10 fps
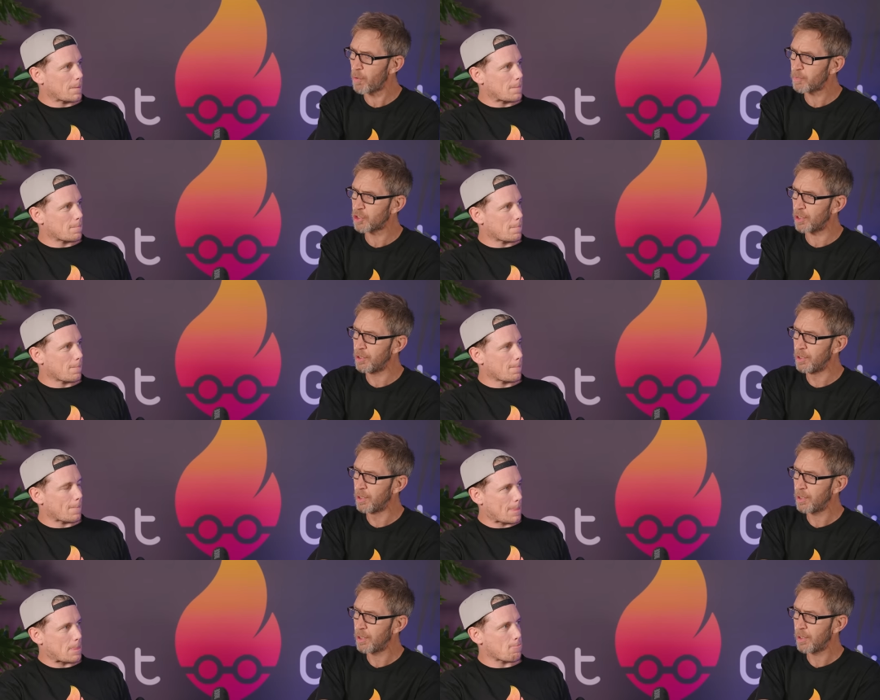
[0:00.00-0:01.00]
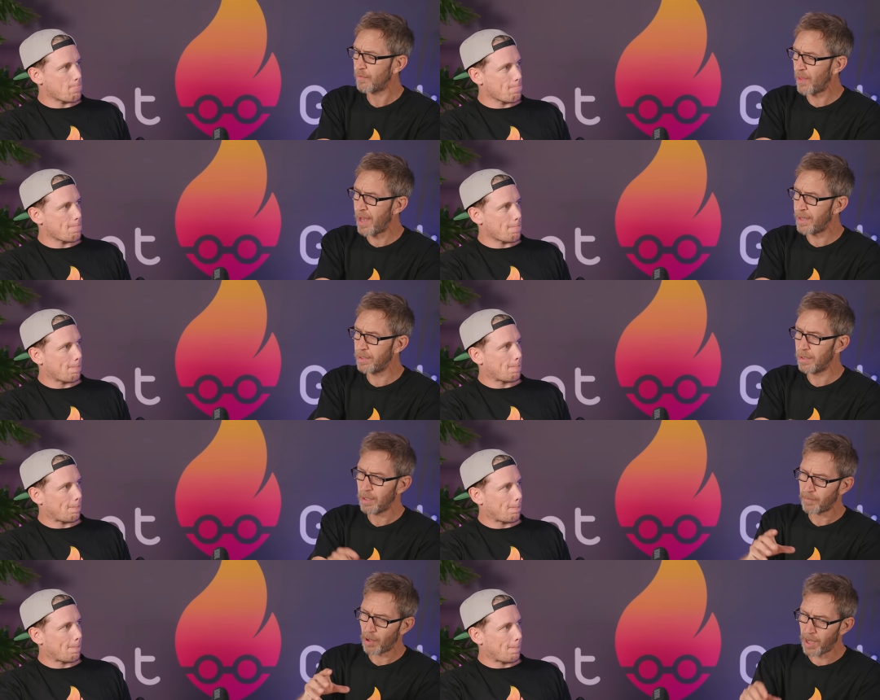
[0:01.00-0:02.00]
Speaker 1: option mm. than
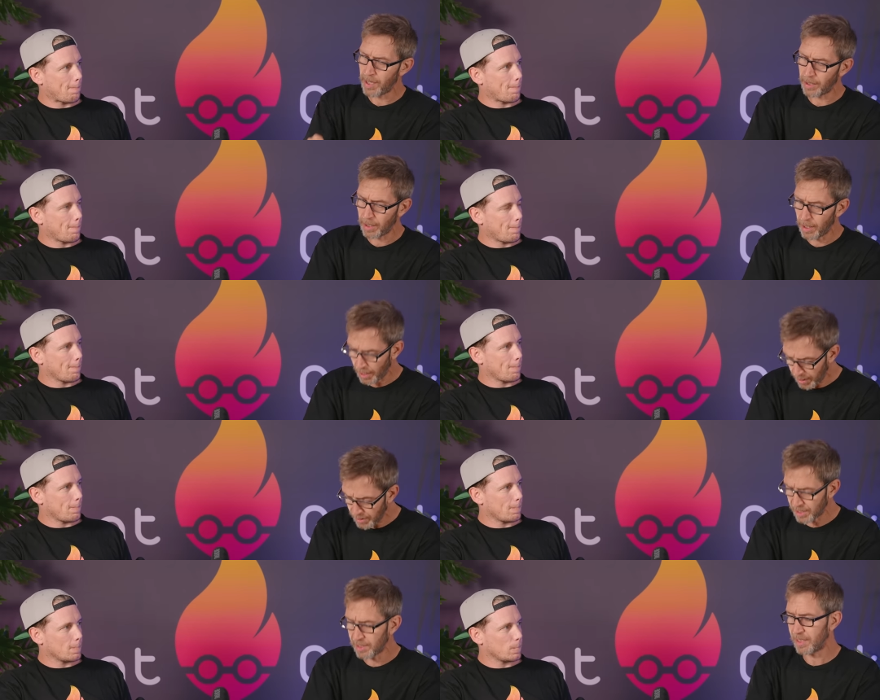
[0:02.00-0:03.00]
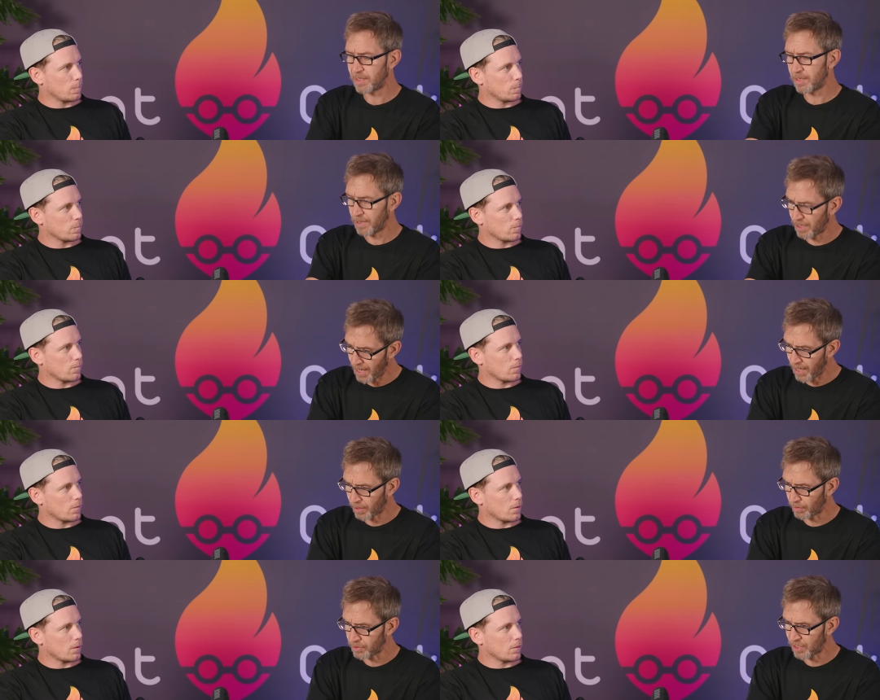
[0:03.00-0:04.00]
buying a heating system and an
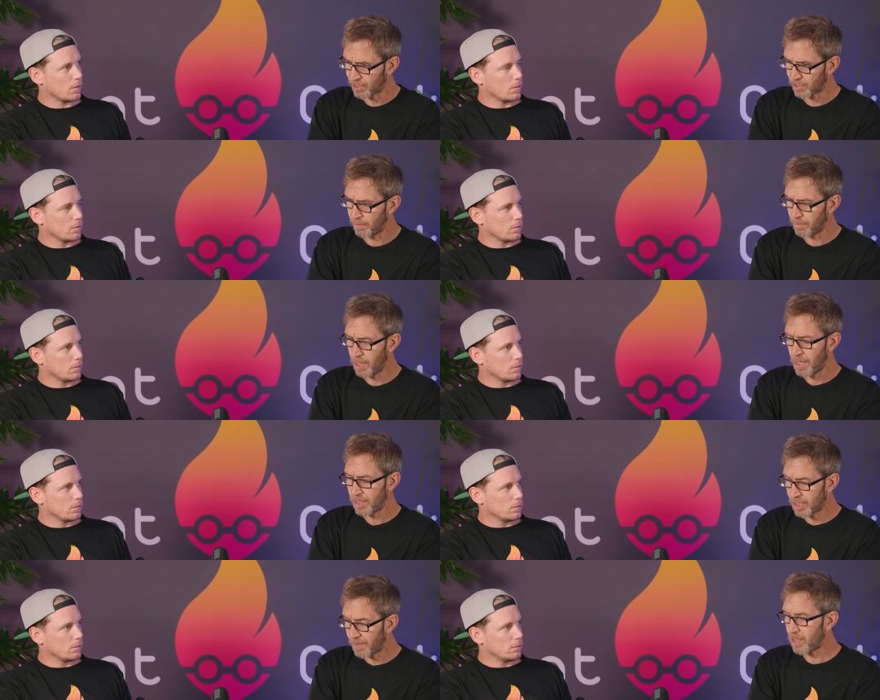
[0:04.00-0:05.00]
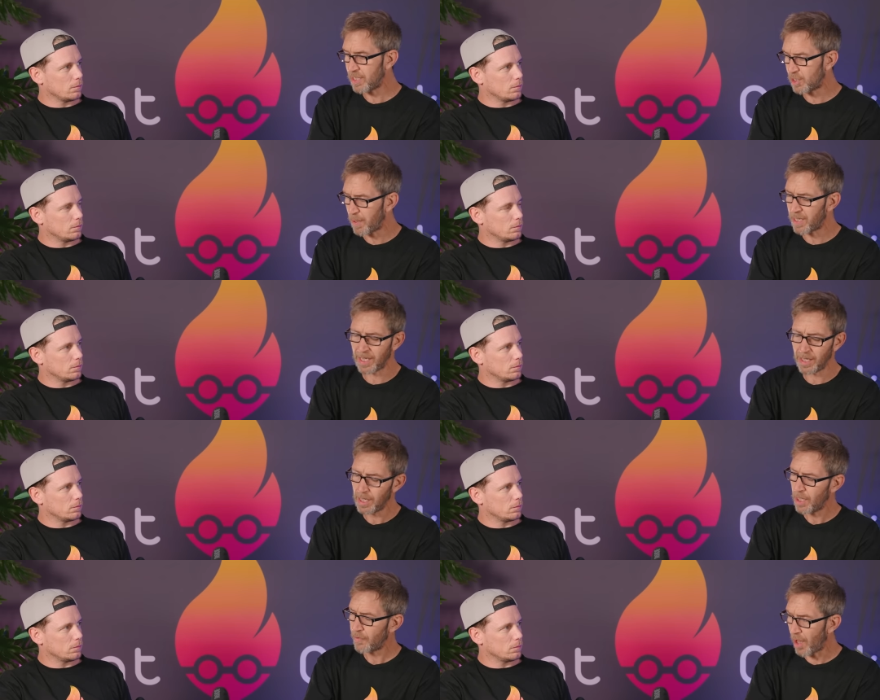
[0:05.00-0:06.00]
aircon system. Generally
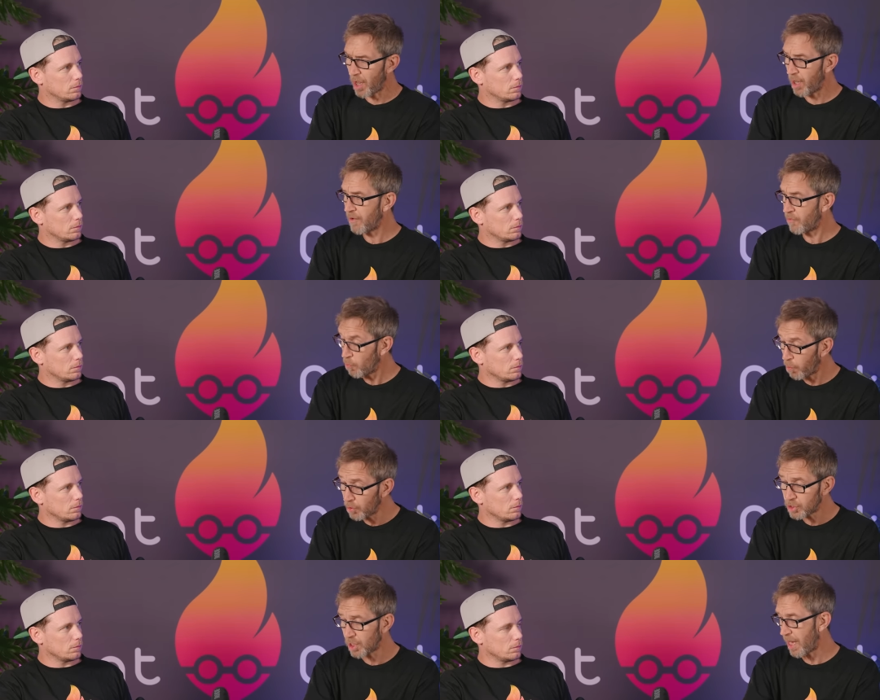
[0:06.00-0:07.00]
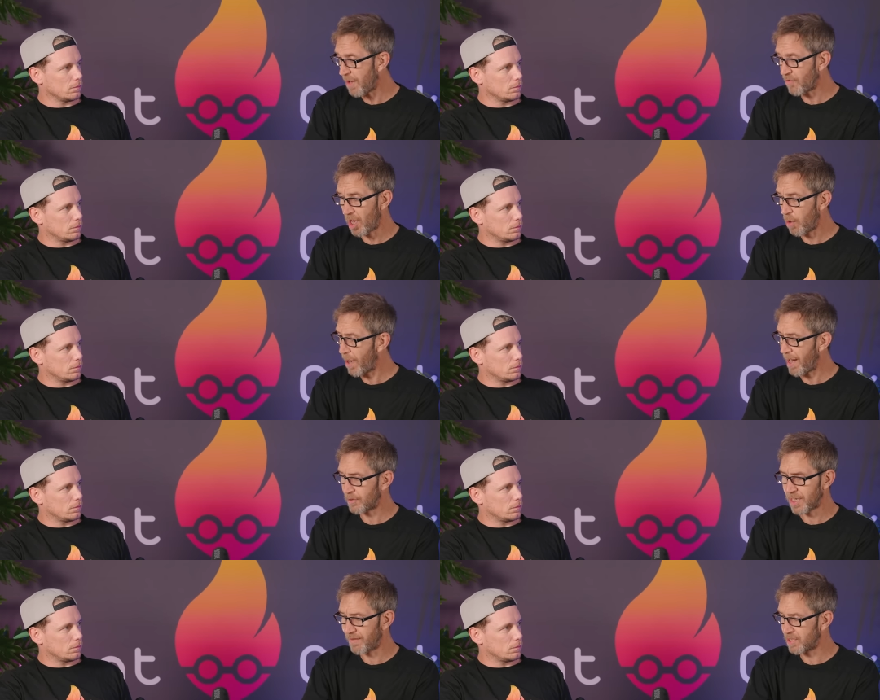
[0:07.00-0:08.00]
speaking, the if you want to have the whole
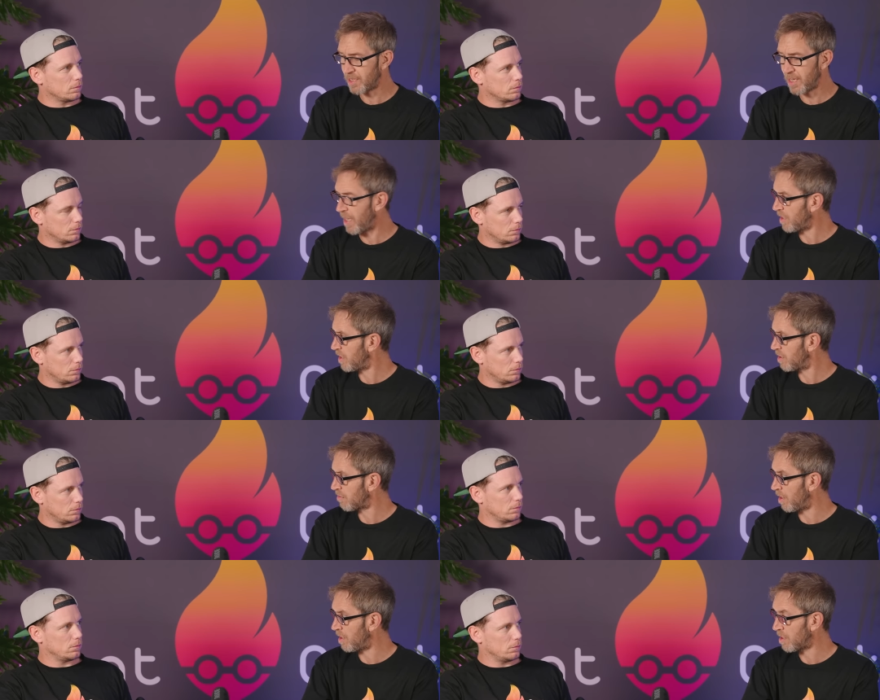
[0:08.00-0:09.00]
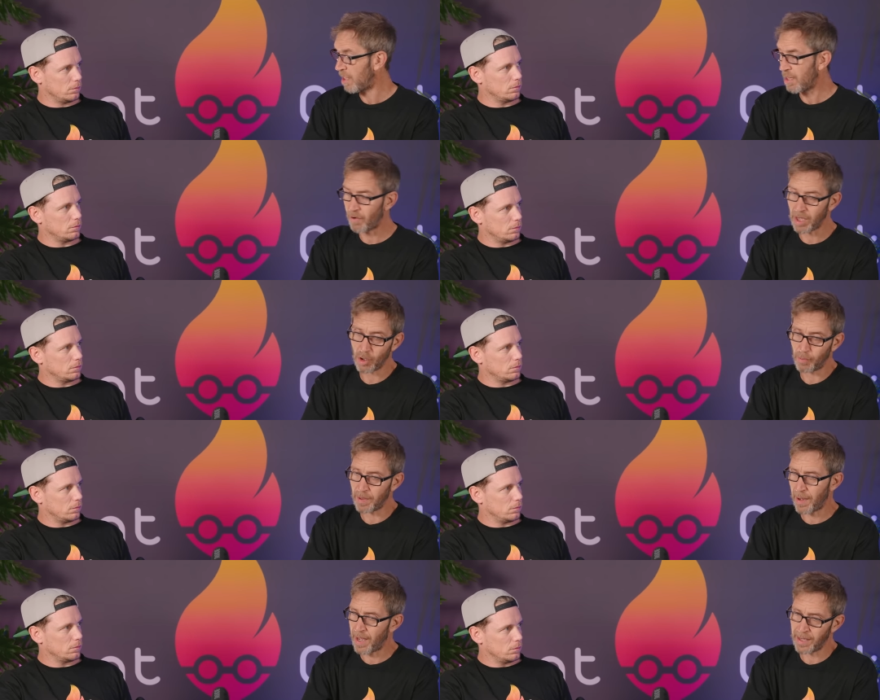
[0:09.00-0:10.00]
house guaranteed at 18 degrees, right, you'll
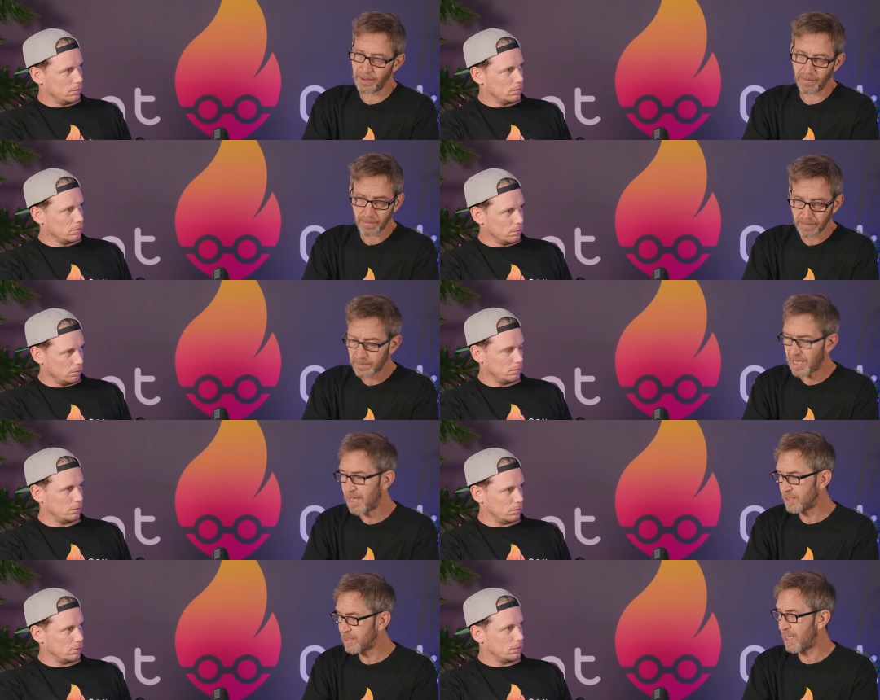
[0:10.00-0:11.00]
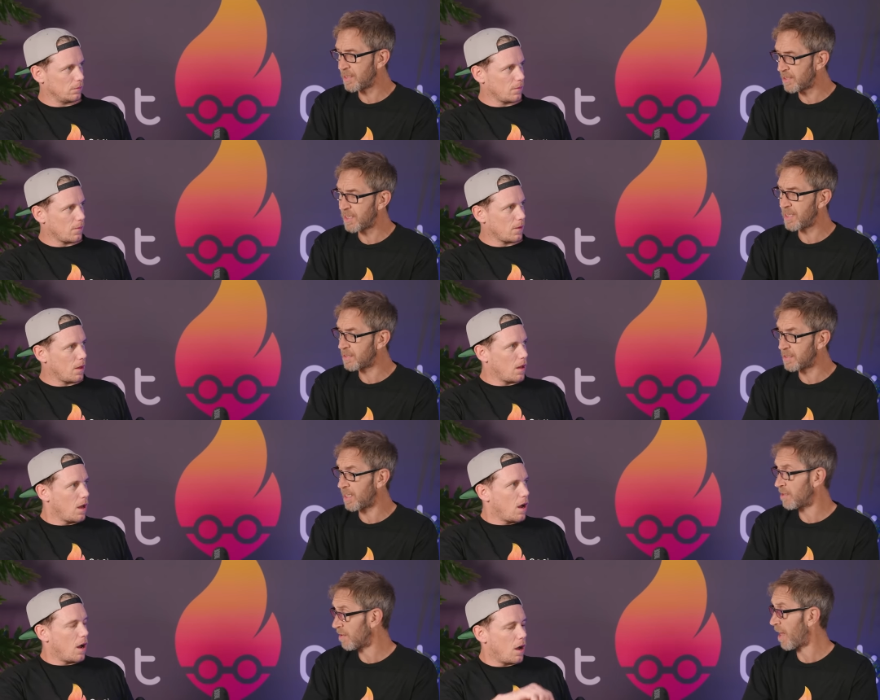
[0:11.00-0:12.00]
be paying tens and tens and tens and
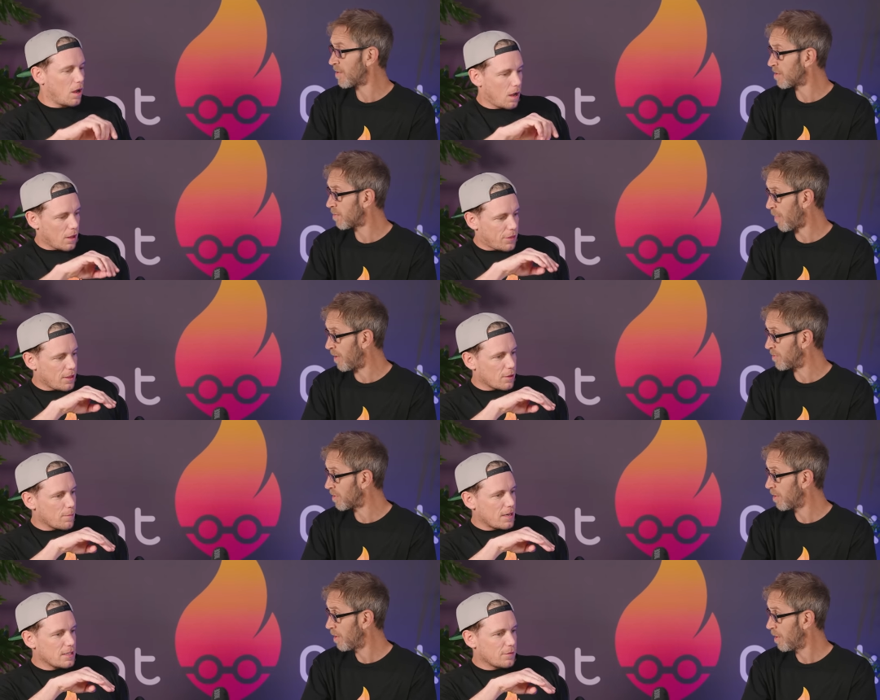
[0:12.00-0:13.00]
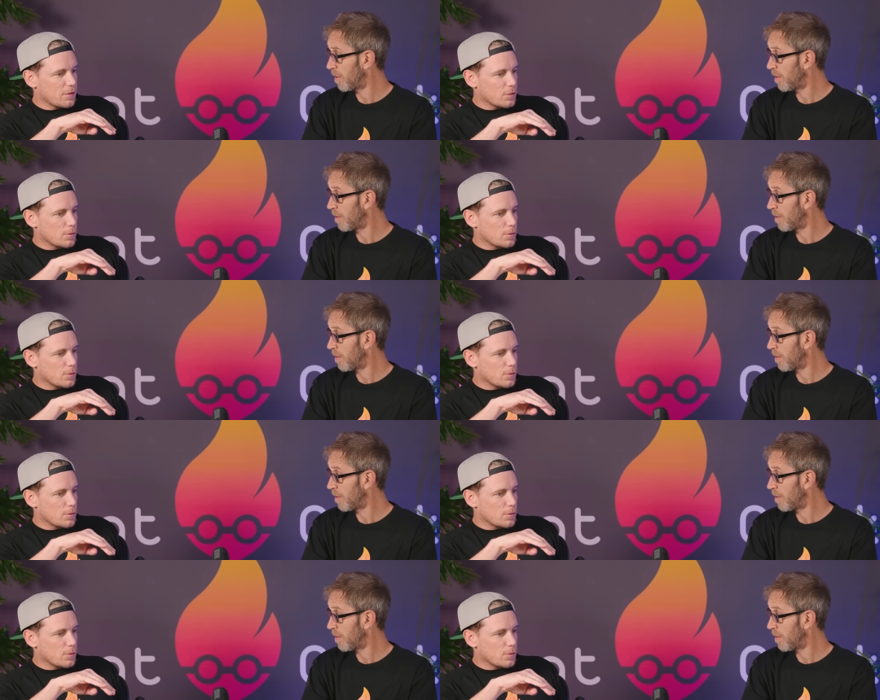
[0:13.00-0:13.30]
tens of thousands. I think
Speaker 2: the main difference